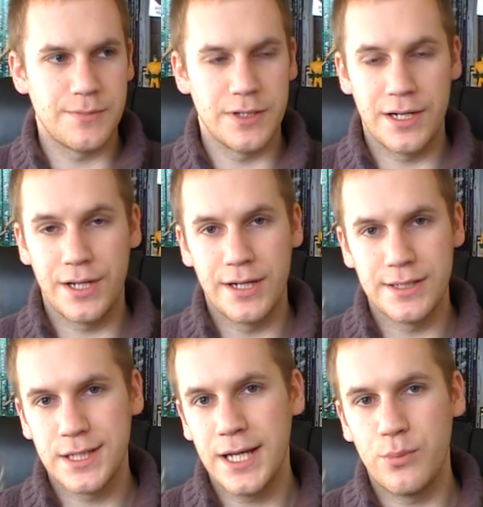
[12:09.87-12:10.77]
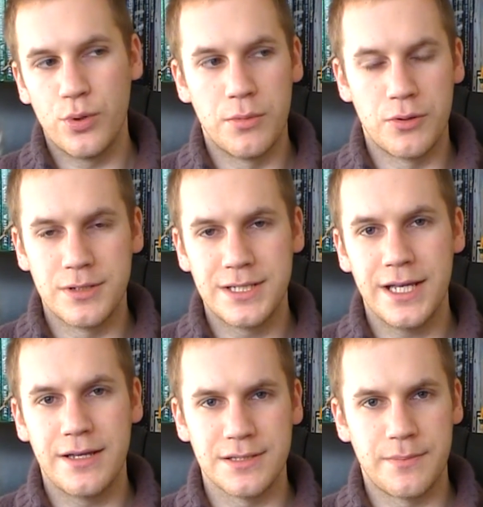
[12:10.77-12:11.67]
but then again a tapeworm or a
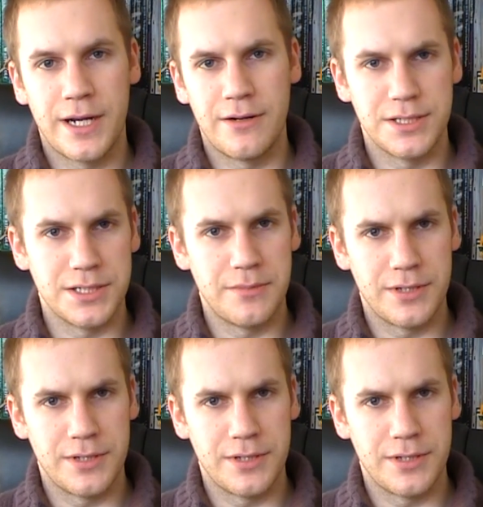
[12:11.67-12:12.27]
tick is a parasite,